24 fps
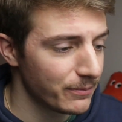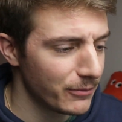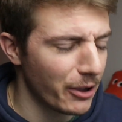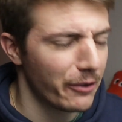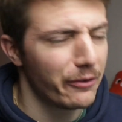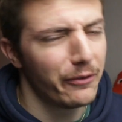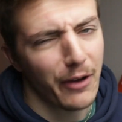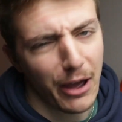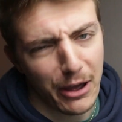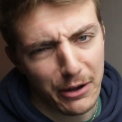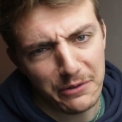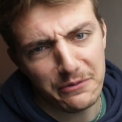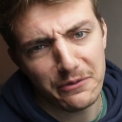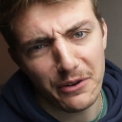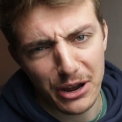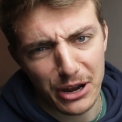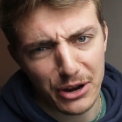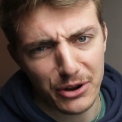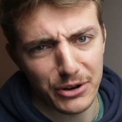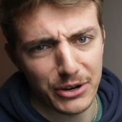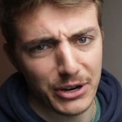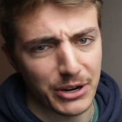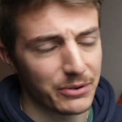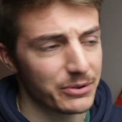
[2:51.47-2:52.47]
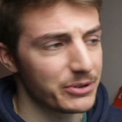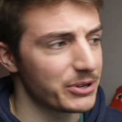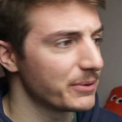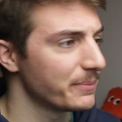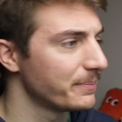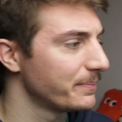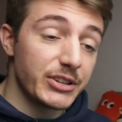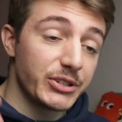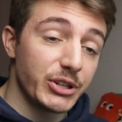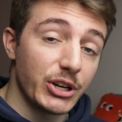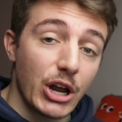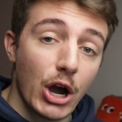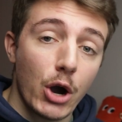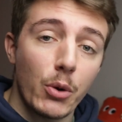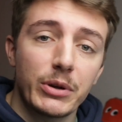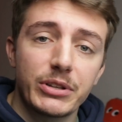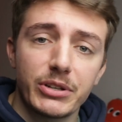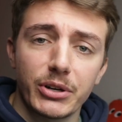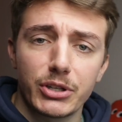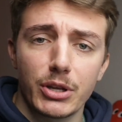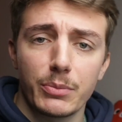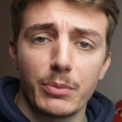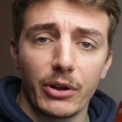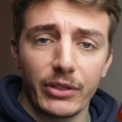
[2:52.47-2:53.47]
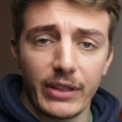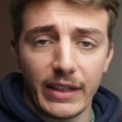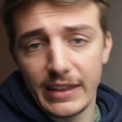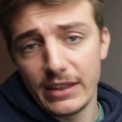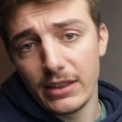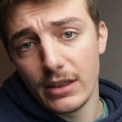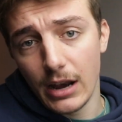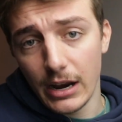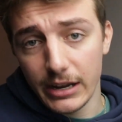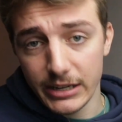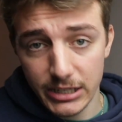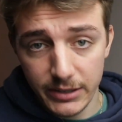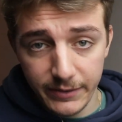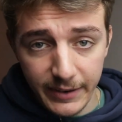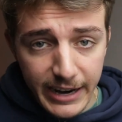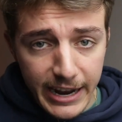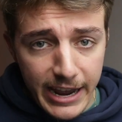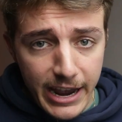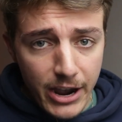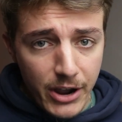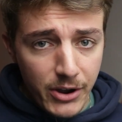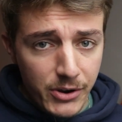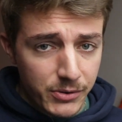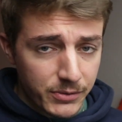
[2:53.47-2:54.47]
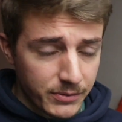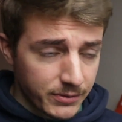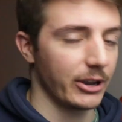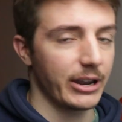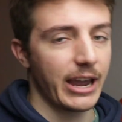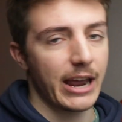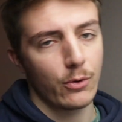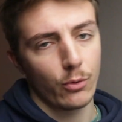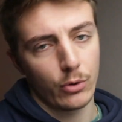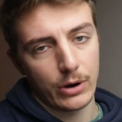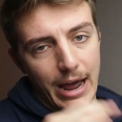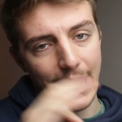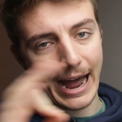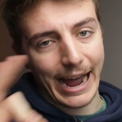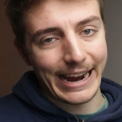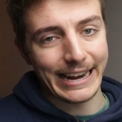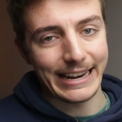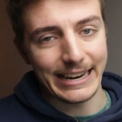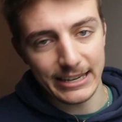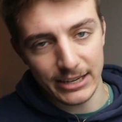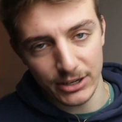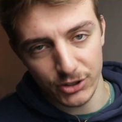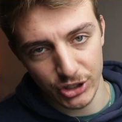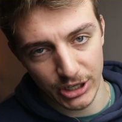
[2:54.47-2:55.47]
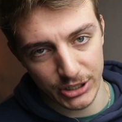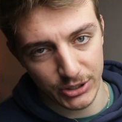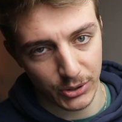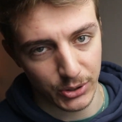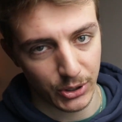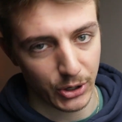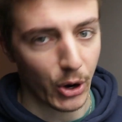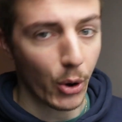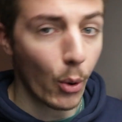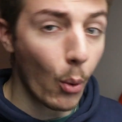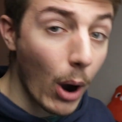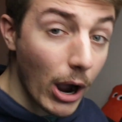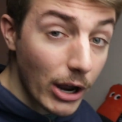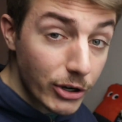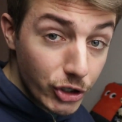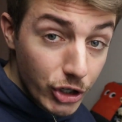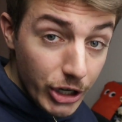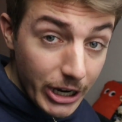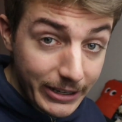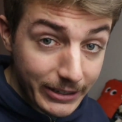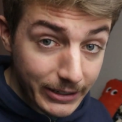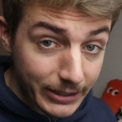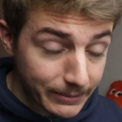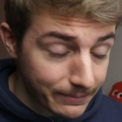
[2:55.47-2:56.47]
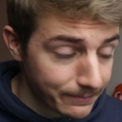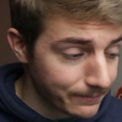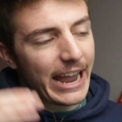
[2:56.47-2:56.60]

The very, very good news. As you know, we talked about that in the last video. Again, I would highly suggest you to go watch it.